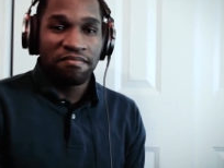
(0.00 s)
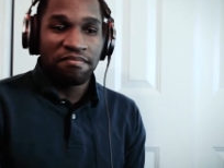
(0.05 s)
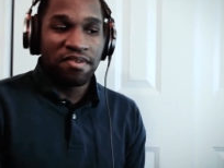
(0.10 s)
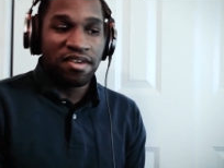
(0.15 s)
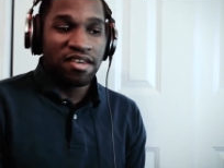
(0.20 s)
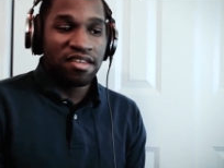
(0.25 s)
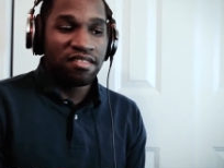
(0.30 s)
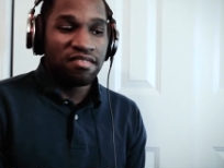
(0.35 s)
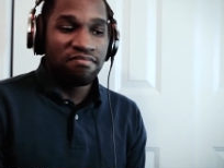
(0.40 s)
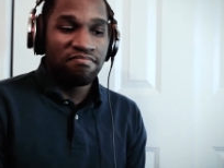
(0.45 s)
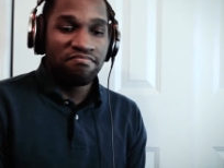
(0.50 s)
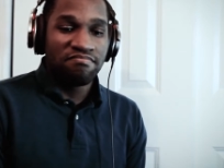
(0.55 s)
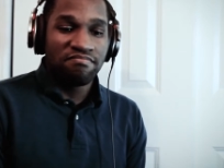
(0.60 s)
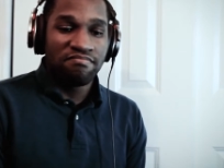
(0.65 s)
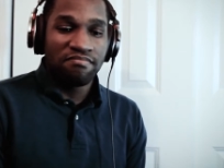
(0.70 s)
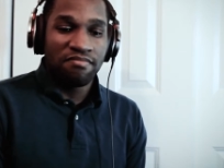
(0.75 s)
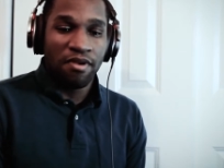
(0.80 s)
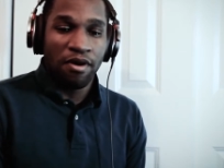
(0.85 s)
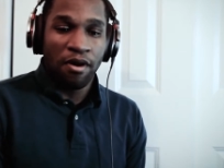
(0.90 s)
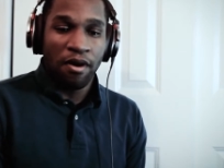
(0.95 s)
In
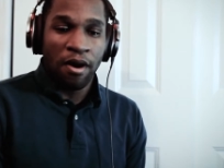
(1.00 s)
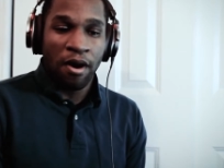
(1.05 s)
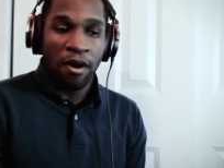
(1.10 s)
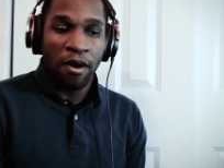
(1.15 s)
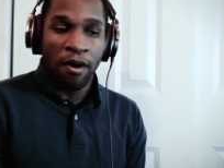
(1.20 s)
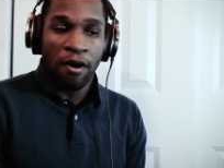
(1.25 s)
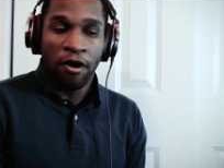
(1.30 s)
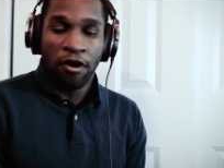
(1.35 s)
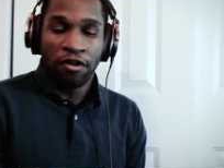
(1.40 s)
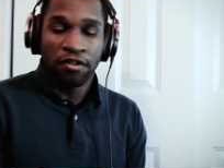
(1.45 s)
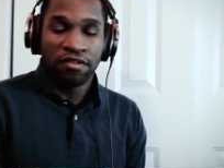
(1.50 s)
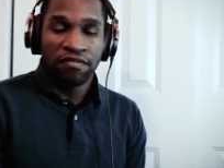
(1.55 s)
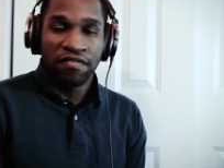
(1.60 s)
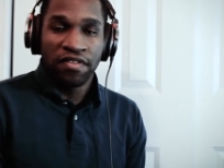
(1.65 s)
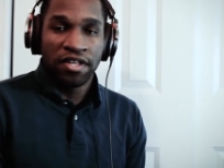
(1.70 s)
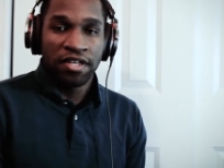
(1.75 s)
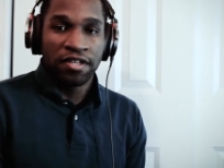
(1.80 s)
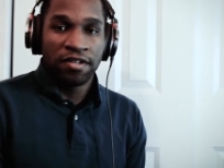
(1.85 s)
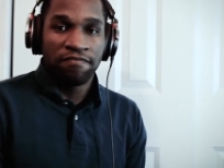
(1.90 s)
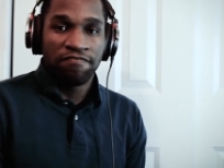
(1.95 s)
all of
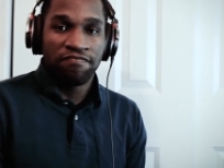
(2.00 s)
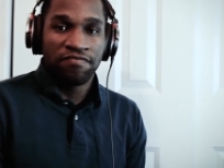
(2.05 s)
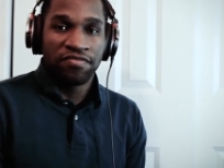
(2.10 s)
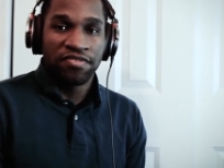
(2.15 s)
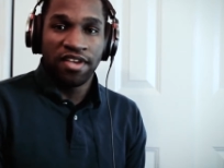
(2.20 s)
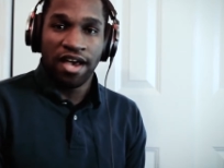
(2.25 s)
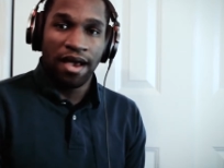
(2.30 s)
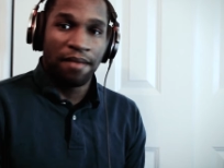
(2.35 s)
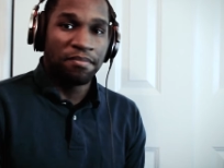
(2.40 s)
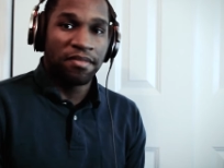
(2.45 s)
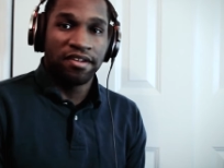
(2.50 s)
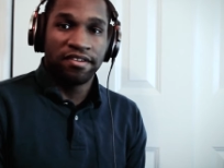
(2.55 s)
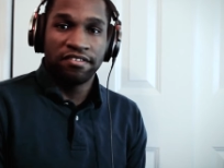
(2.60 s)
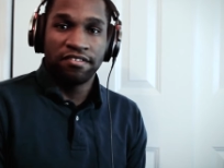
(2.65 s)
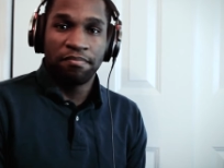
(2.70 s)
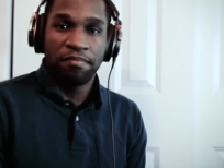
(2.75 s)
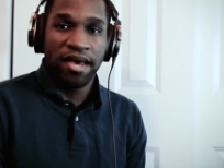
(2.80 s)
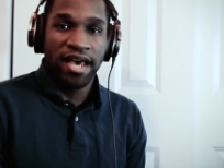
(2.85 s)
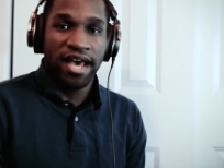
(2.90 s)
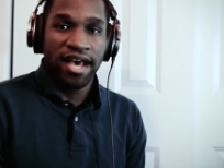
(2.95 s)
the time that has
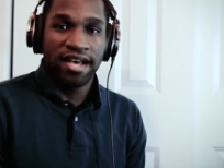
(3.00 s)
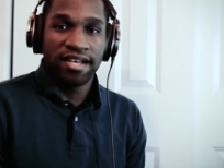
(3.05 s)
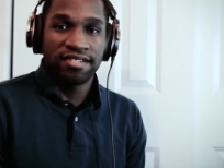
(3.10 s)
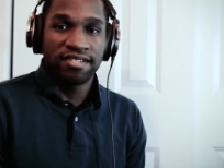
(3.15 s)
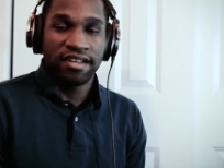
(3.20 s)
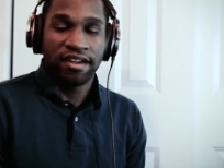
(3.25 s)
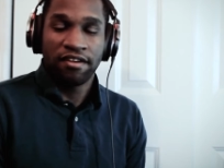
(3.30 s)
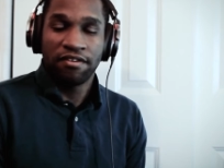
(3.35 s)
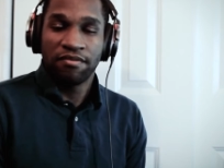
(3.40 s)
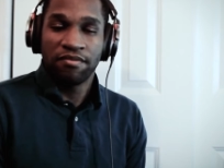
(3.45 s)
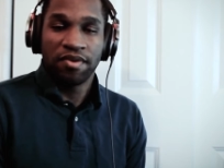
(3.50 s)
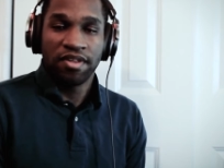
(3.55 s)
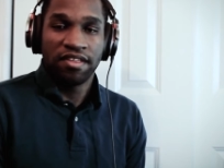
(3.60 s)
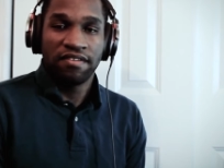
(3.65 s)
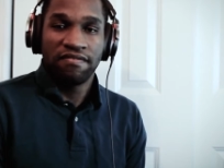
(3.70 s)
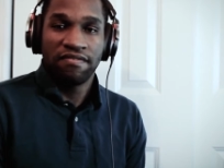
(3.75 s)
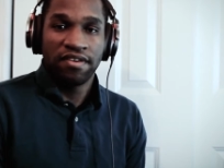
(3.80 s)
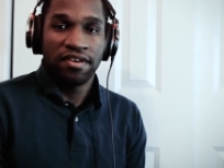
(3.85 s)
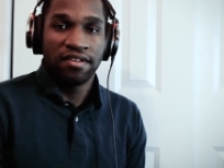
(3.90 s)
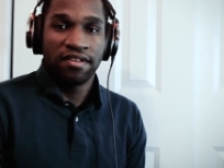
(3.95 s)
passed, I don't really
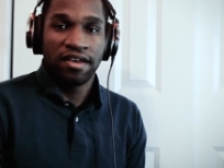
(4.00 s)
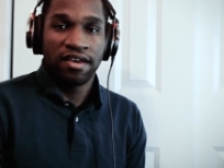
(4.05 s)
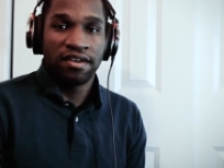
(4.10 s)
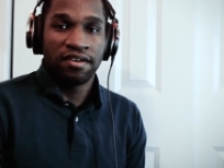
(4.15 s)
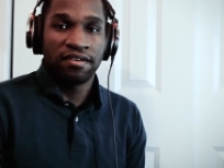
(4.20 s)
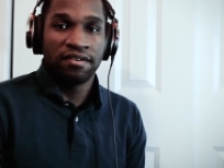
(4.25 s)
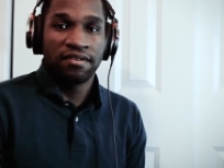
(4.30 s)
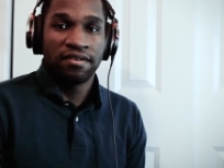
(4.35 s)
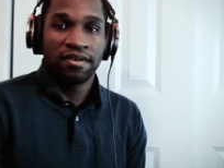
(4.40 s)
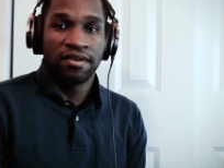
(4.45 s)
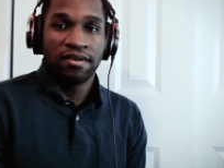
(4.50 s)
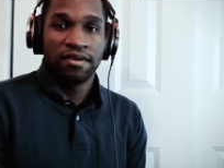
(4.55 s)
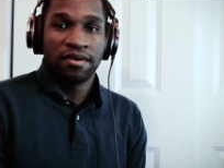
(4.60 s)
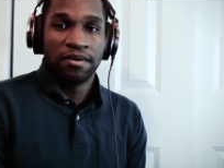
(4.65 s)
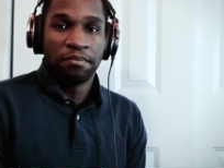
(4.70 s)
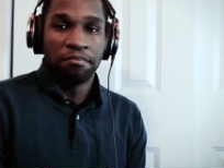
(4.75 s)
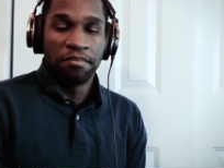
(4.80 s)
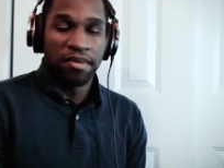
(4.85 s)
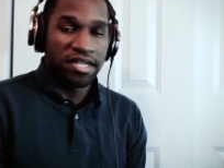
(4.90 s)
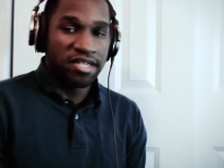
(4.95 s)
feel like
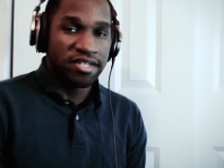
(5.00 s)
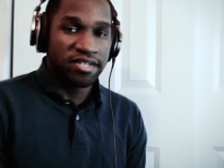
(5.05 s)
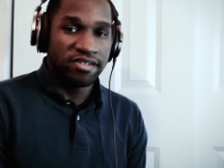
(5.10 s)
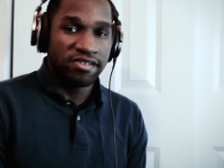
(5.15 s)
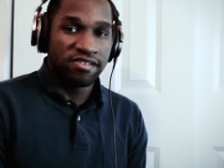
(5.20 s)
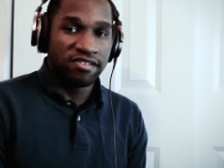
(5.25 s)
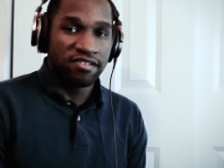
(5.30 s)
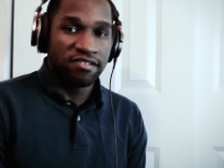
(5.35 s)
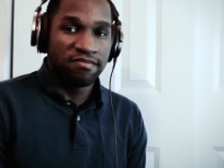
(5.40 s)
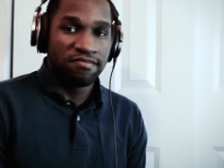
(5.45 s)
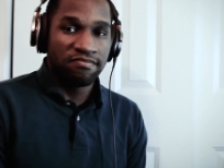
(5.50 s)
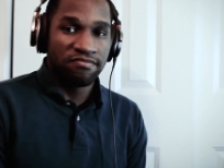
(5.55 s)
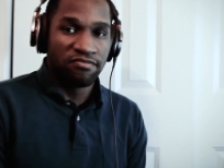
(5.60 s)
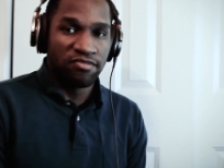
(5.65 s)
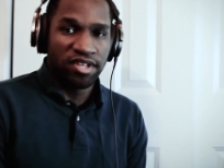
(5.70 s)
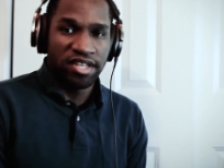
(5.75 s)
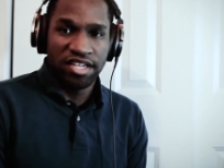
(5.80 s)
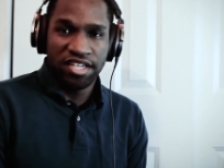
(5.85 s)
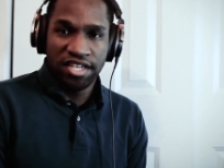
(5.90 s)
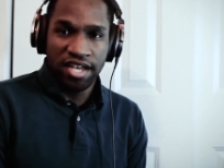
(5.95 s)
much has
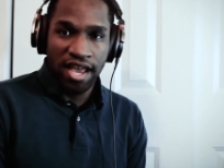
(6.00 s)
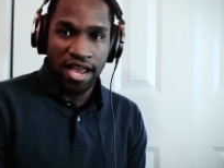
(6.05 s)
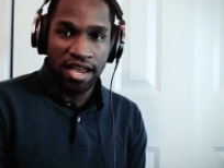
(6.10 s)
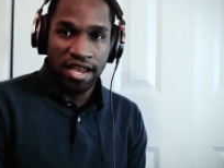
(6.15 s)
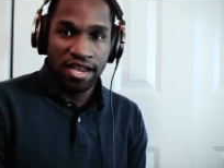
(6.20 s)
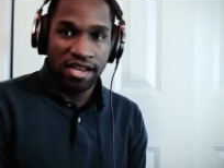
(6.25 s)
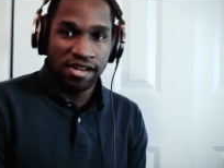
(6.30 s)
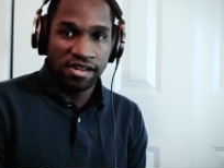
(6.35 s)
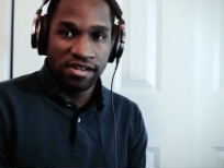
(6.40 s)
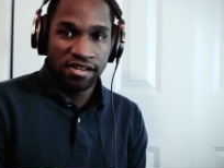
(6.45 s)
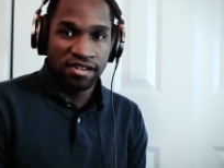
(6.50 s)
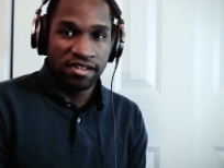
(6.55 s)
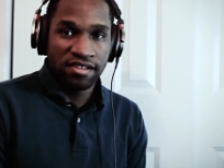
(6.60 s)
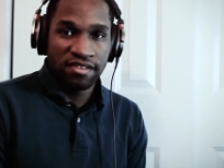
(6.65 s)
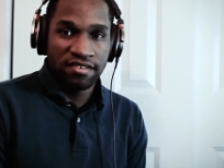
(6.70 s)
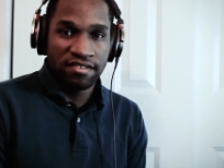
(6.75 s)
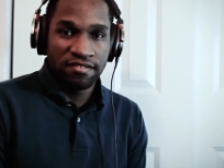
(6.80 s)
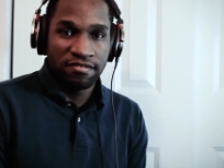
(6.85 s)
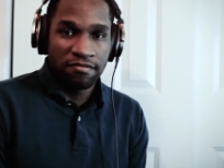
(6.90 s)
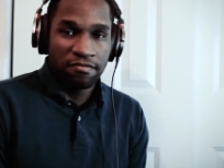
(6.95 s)
really changed.
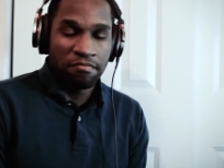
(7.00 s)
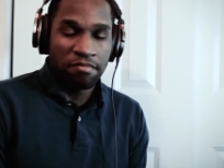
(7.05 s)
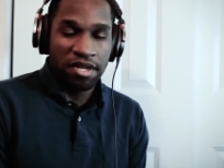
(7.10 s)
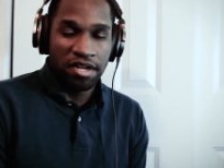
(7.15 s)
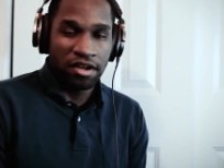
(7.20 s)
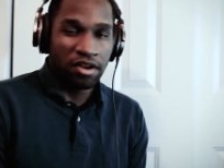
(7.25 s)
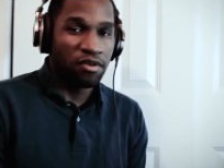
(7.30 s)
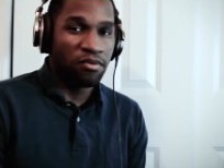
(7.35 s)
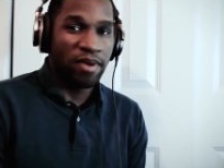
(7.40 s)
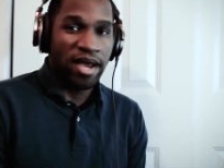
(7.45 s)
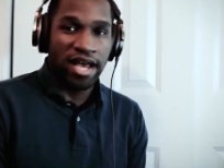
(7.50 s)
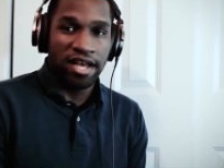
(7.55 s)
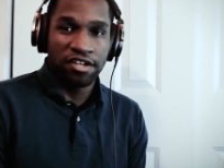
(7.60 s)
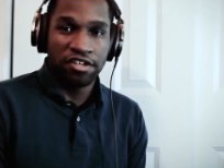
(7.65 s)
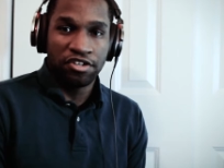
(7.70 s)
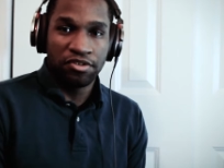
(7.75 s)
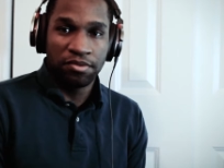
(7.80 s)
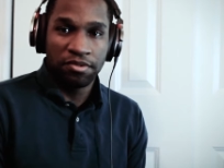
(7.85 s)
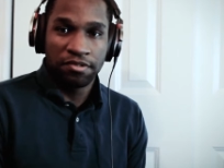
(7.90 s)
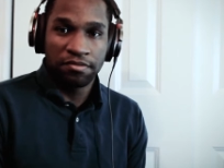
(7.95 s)
It's been a
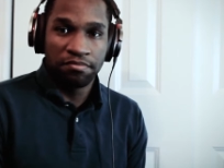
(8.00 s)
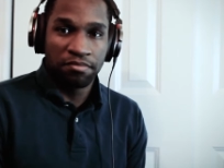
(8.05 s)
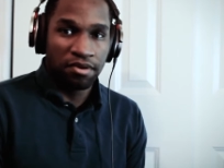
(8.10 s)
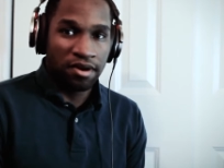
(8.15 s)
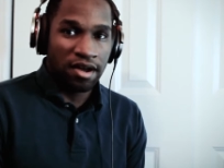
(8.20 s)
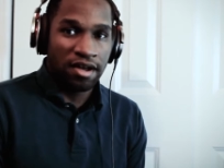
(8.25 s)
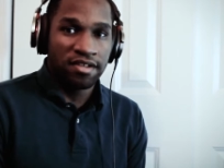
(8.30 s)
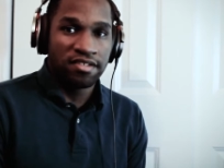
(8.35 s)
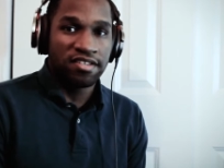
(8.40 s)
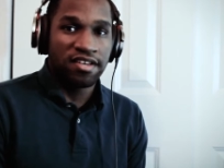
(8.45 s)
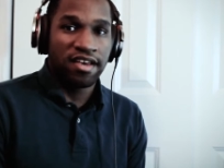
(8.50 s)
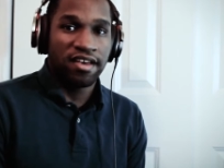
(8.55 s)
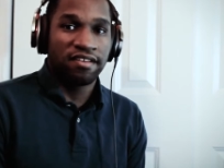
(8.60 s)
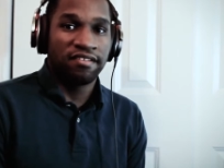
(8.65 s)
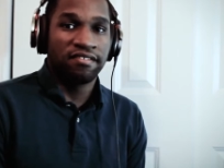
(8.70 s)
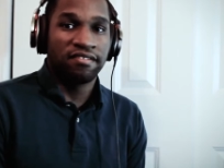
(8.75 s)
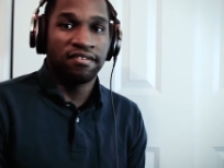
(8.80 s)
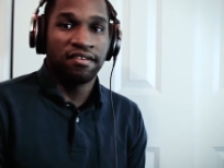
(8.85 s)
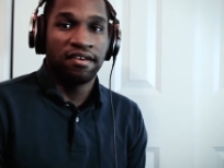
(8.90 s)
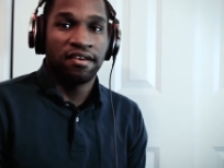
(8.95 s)
gradual
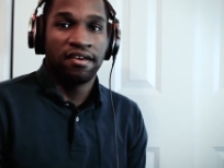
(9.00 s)
process.